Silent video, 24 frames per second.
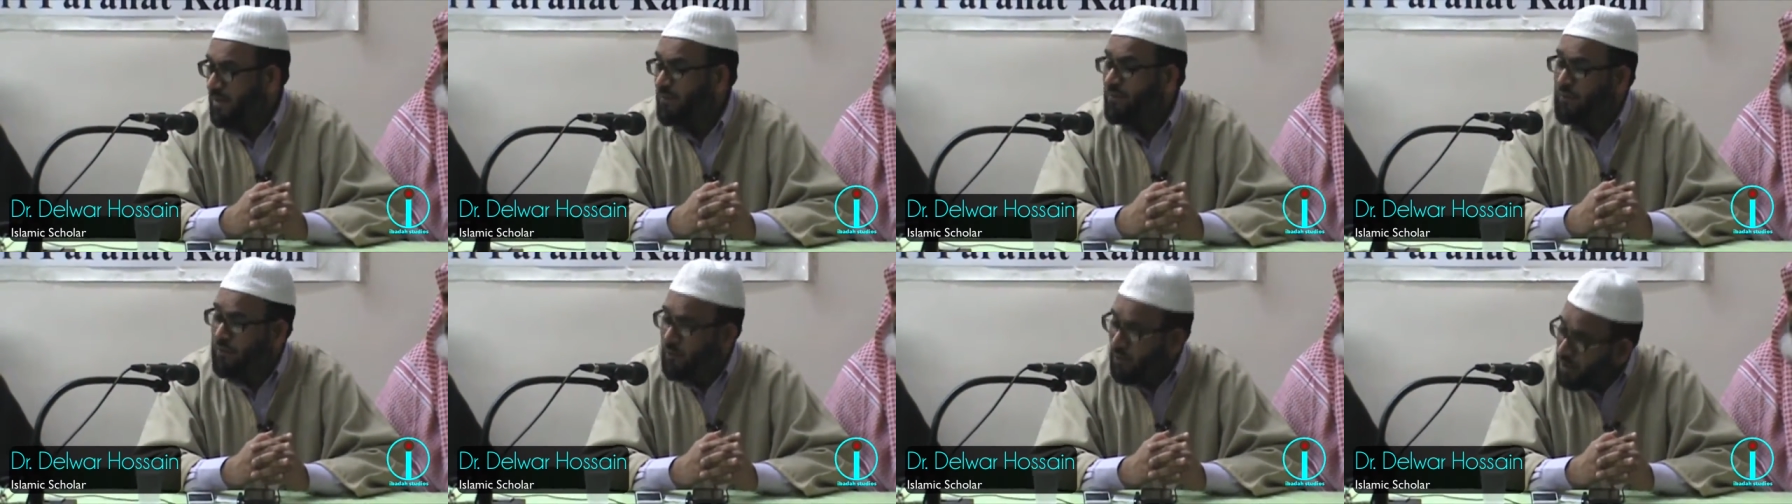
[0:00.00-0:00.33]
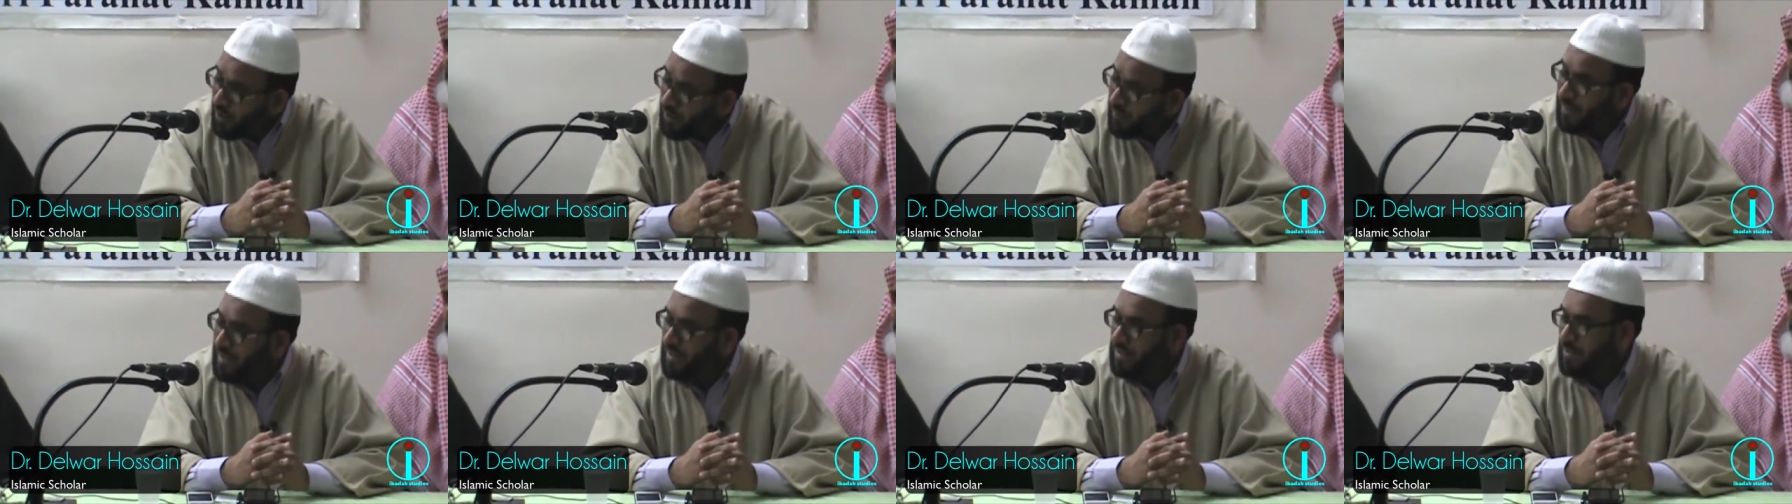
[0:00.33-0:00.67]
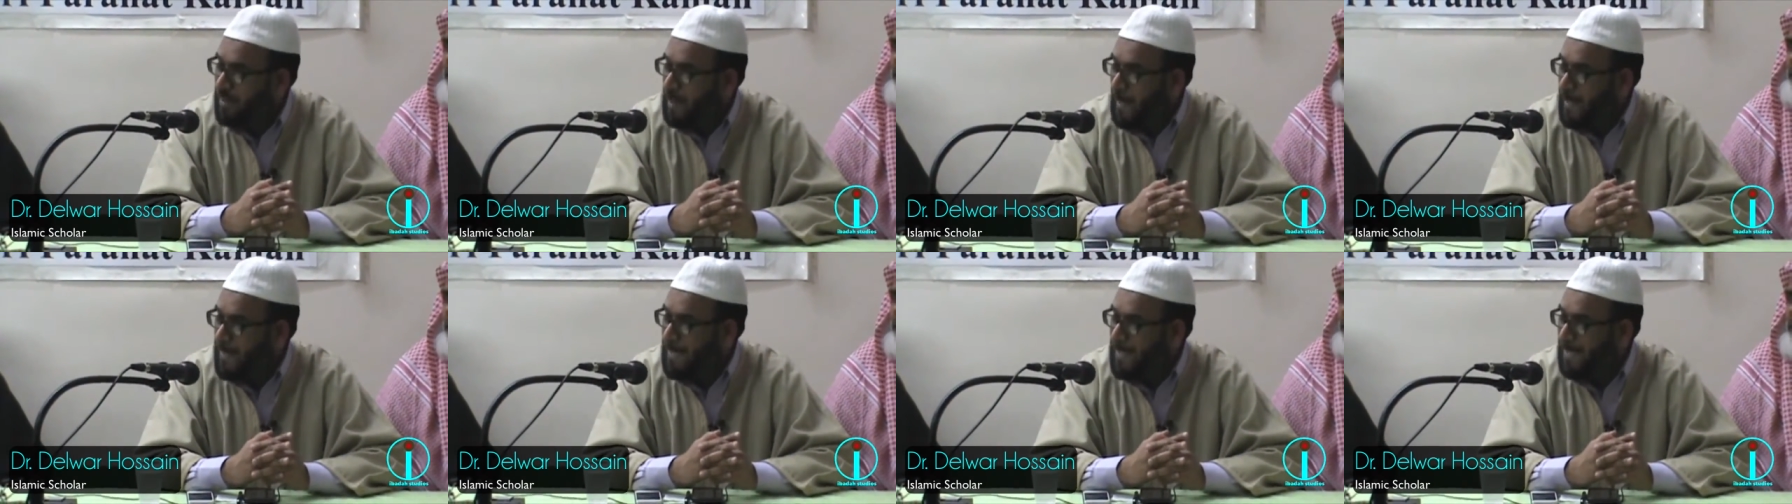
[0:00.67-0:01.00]
Follow
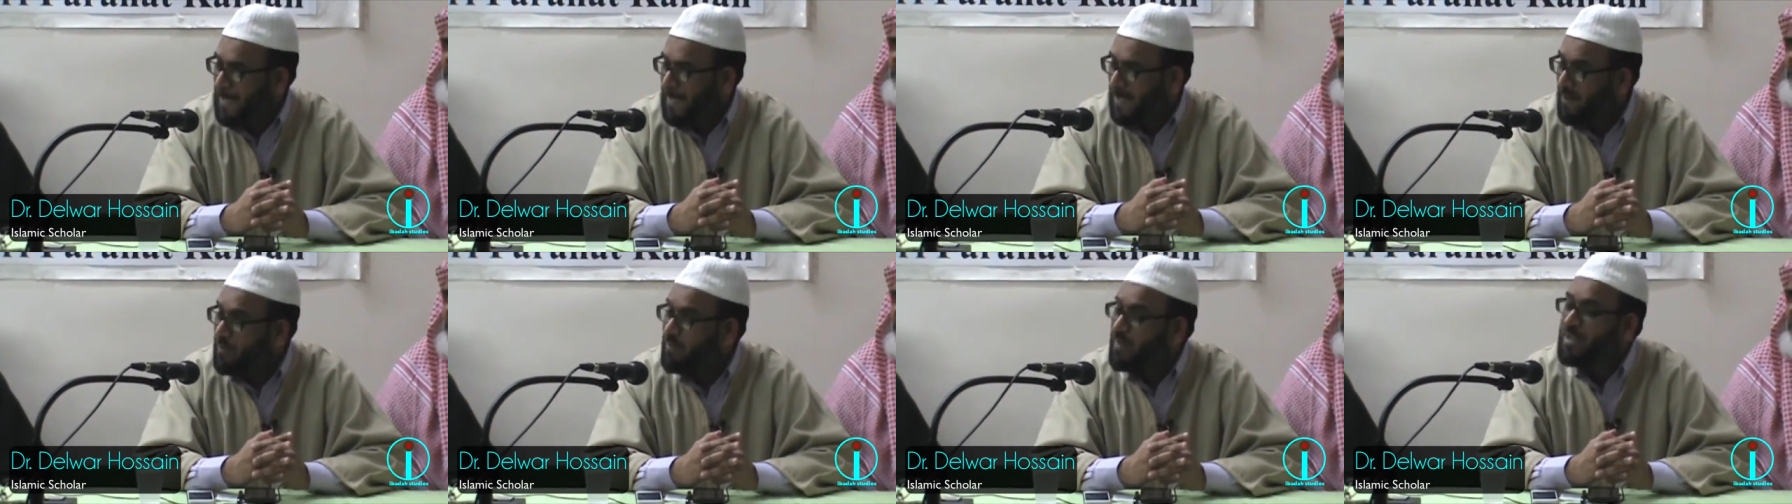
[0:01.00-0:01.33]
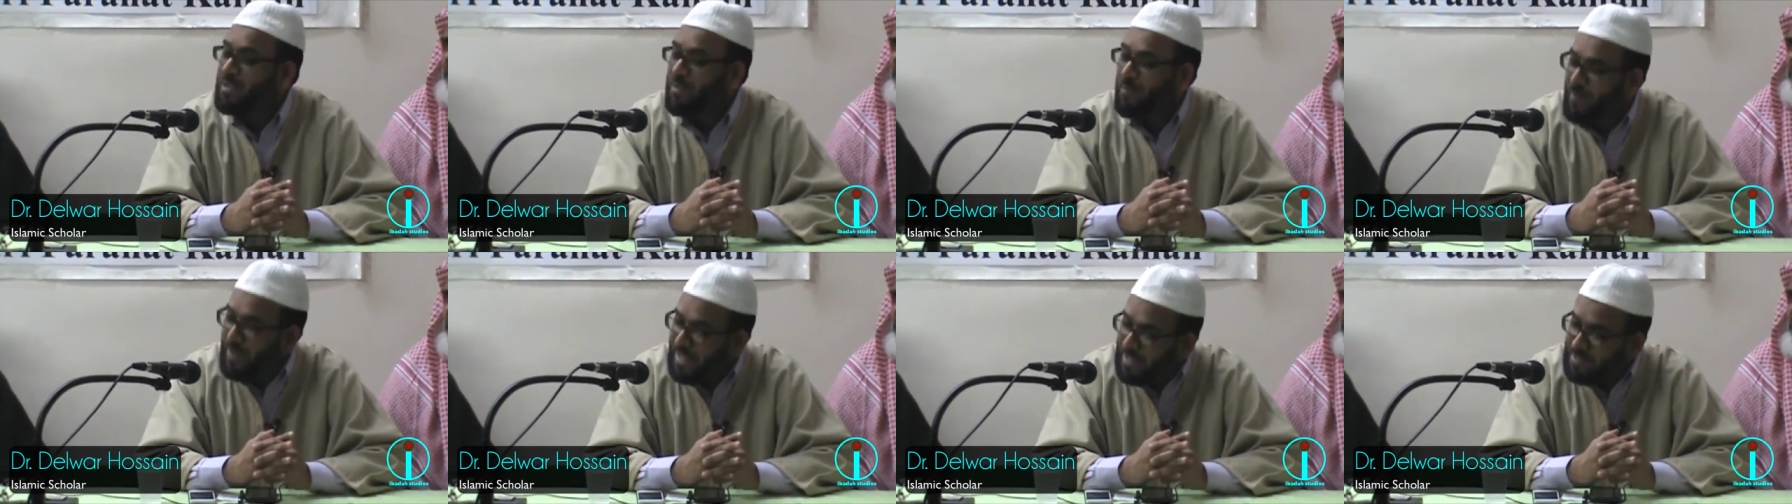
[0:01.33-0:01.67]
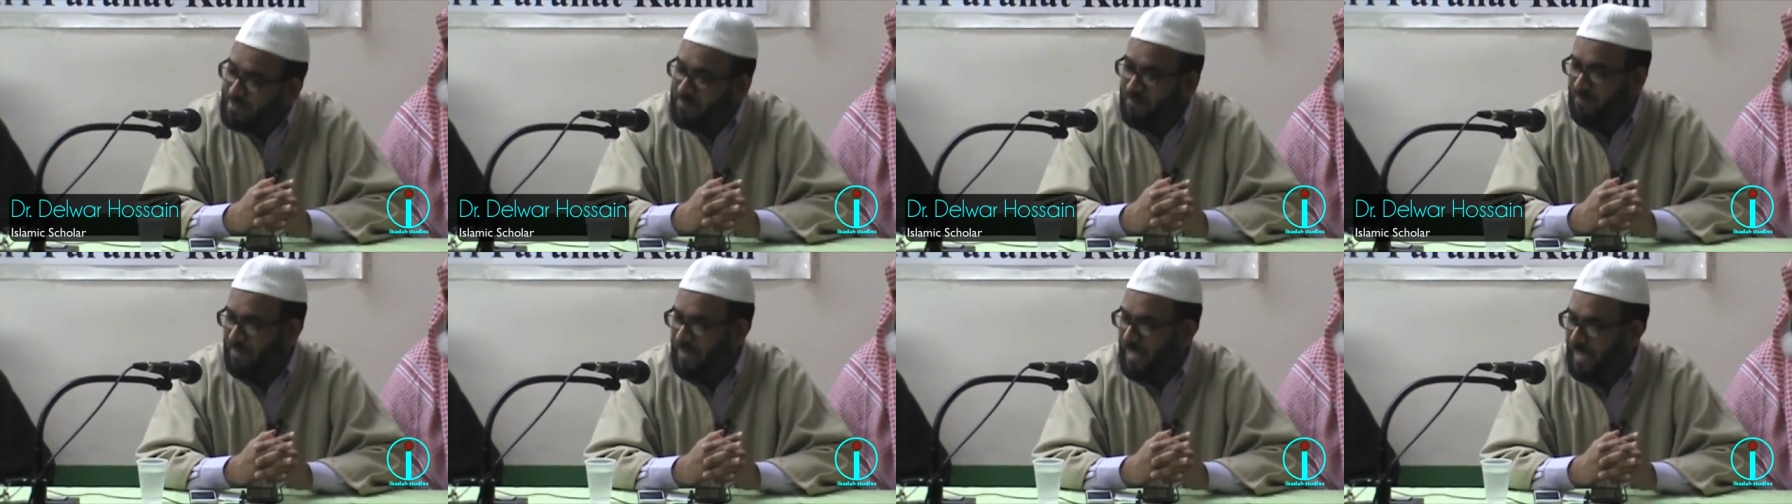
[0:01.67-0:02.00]
it and be the
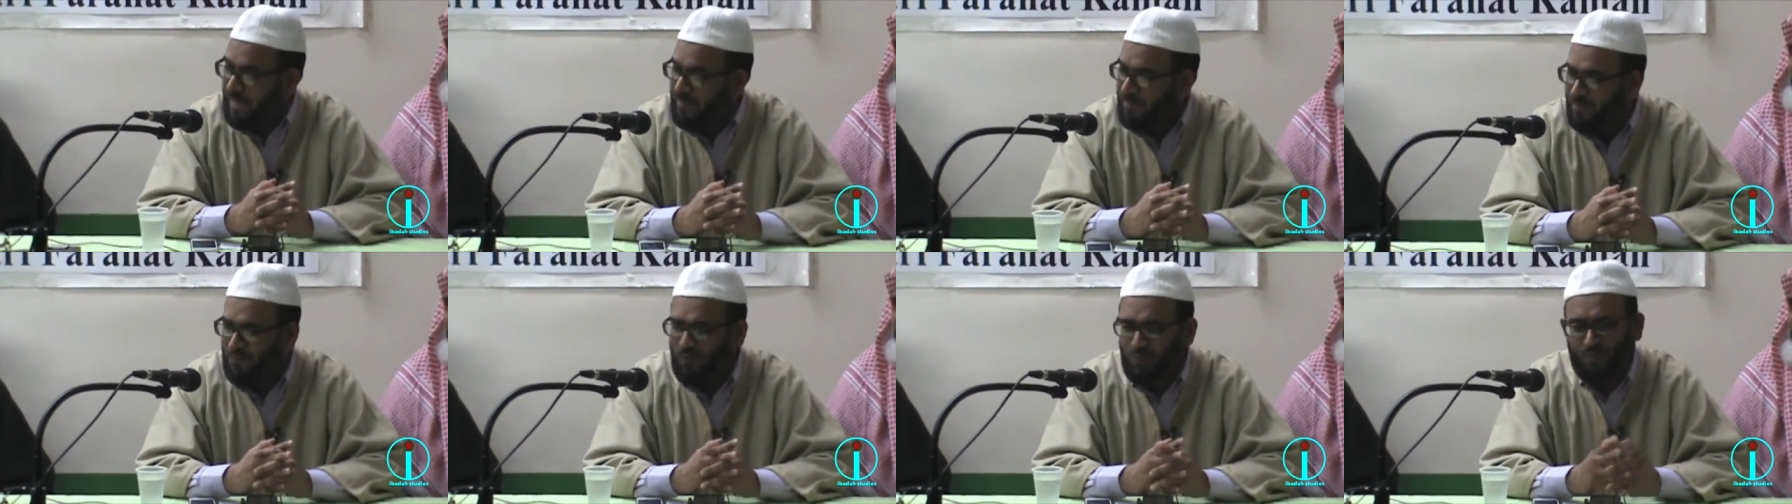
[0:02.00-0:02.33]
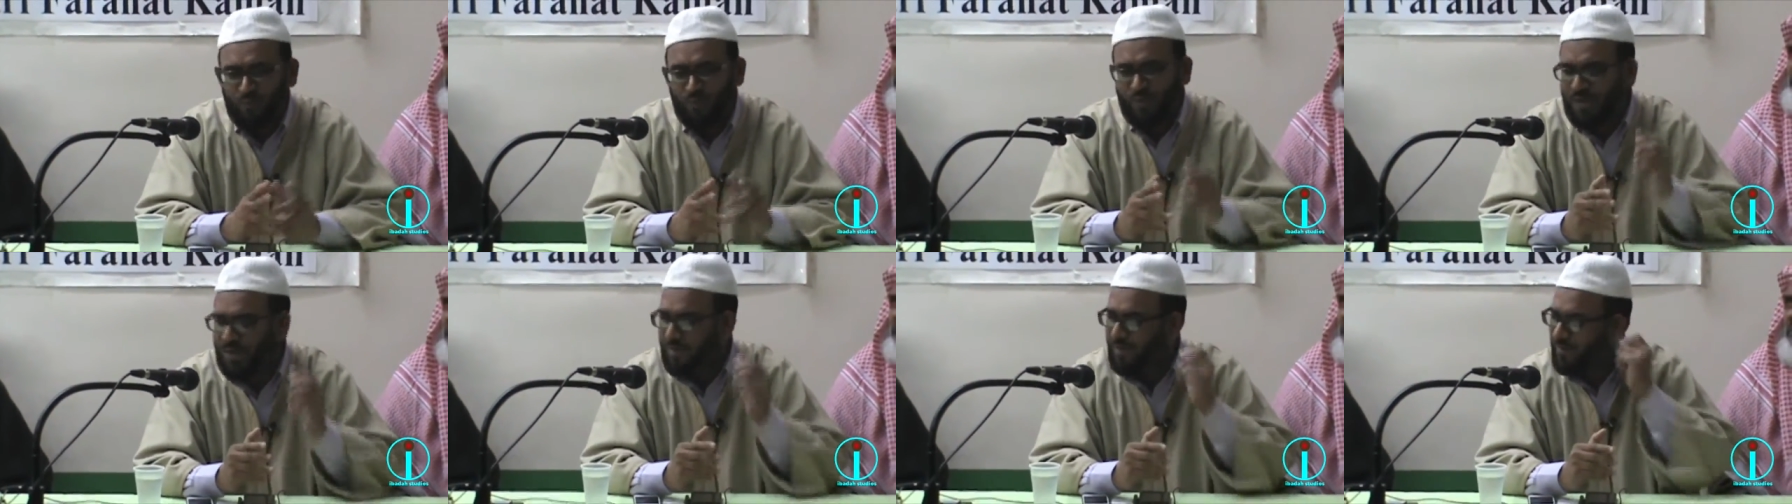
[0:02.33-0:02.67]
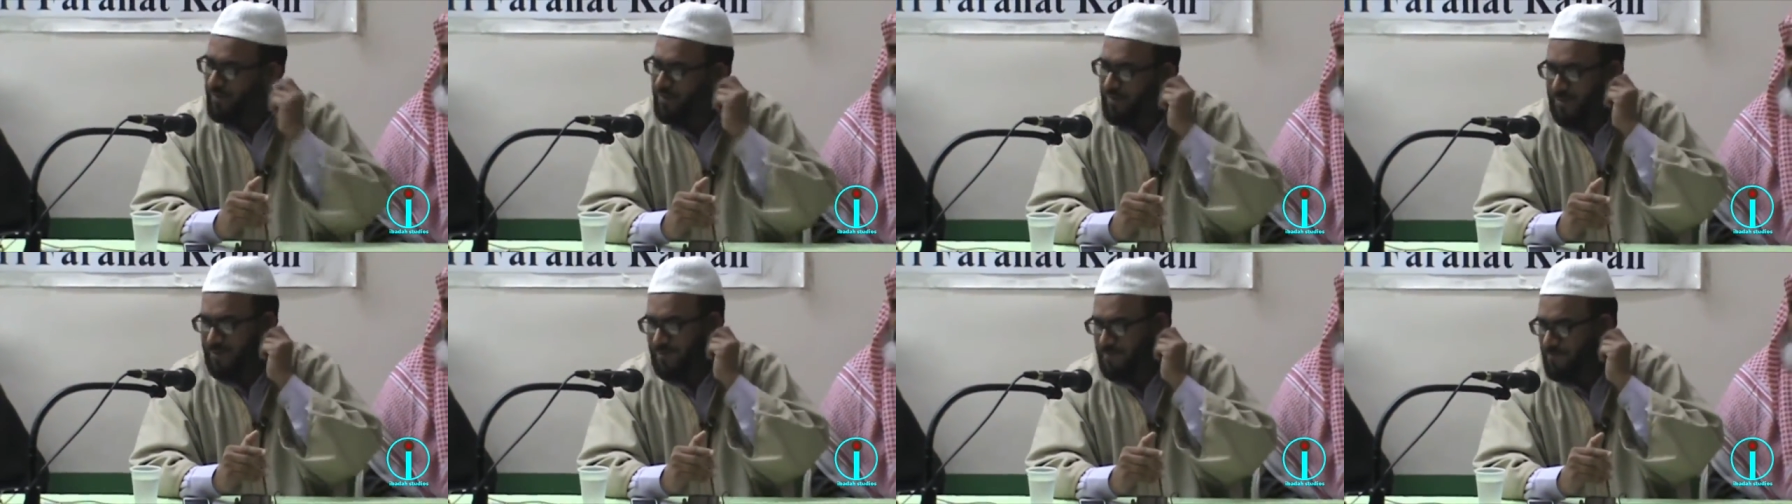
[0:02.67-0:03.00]
best on that. Don't put a
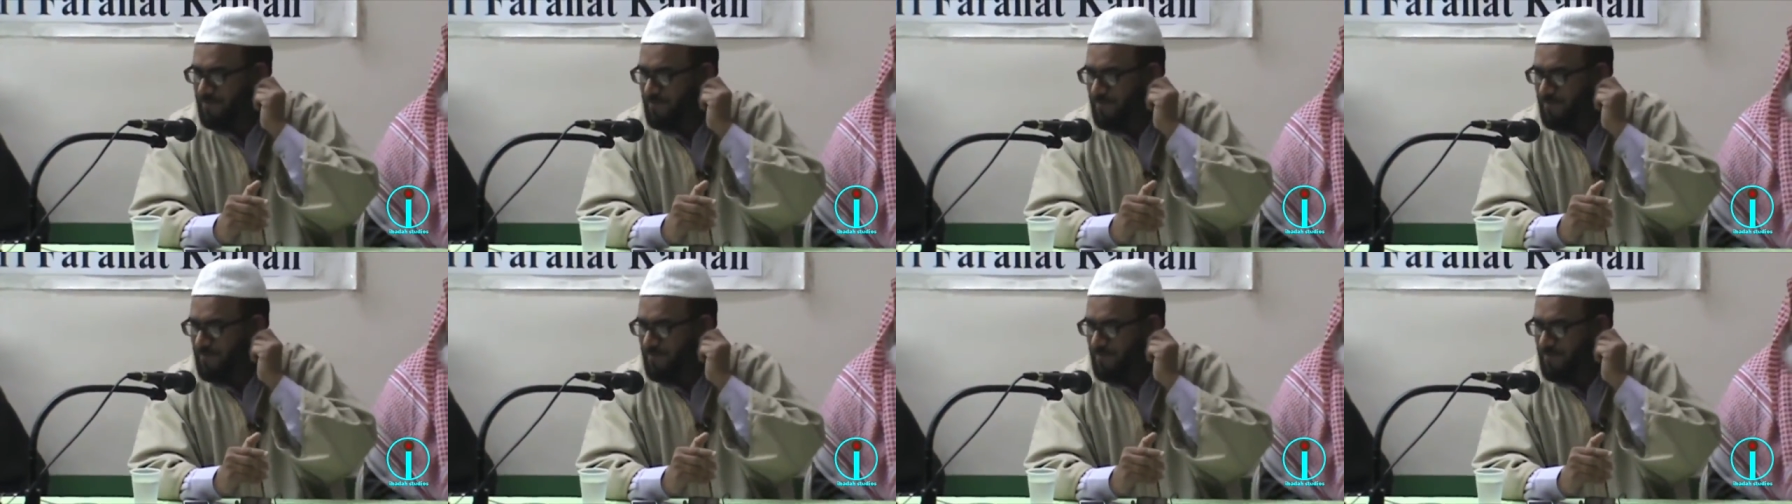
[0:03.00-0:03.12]
earring.